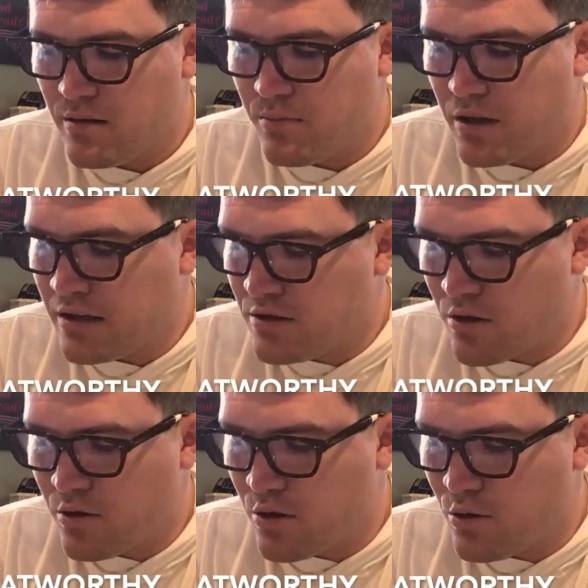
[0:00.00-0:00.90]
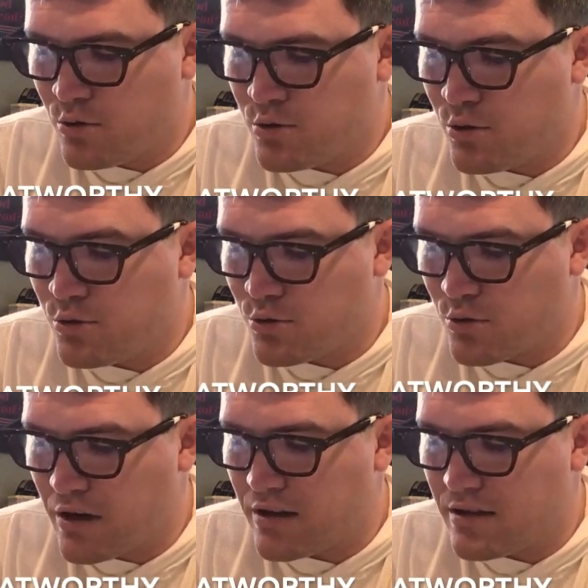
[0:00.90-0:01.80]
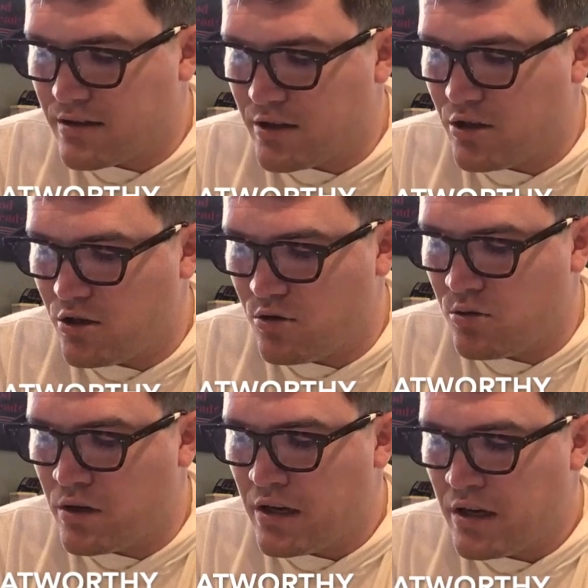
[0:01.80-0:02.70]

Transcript: Blessed are those whose strength is in you